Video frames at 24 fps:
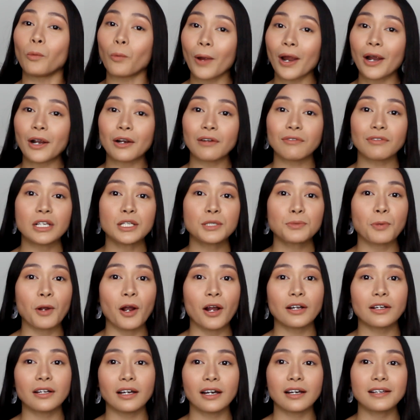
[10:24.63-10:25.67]
wear of these
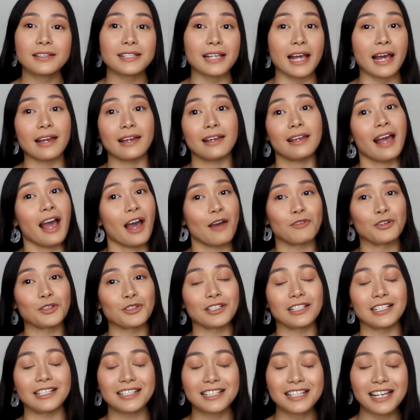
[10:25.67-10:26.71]
products, I
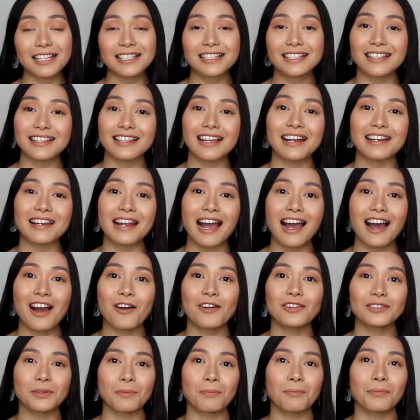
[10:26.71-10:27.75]
haven't really tested that
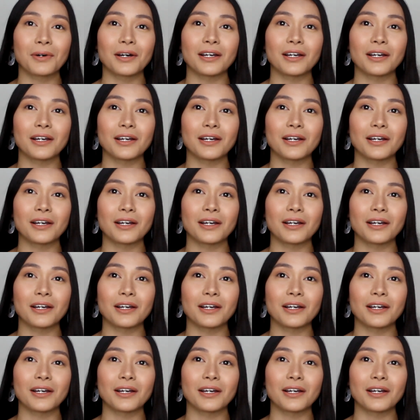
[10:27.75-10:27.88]
out,